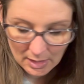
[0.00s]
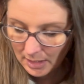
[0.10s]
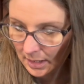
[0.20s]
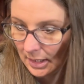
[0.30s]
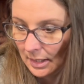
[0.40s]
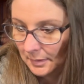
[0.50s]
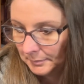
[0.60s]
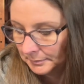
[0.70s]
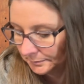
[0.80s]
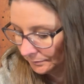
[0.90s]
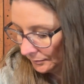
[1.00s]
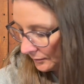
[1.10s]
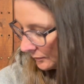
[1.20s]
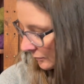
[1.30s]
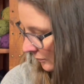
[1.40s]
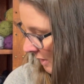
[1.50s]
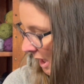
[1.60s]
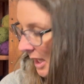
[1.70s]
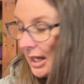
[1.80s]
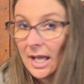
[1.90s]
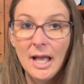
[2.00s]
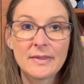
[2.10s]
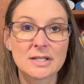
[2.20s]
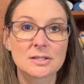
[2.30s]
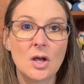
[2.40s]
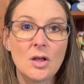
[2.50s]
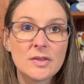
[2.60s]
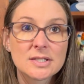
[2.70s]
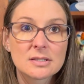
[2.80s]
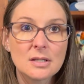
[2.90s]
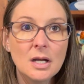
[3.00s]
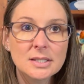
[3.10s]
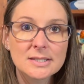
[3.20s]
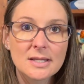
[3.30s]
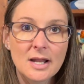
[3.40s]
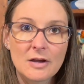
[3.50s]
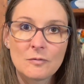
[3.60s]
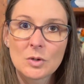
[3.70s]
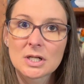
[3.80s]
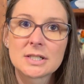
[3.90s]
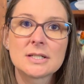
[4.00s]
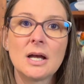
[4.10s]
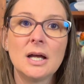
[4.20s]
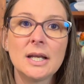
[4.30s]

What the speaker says: And that's all the socks that I've worked on,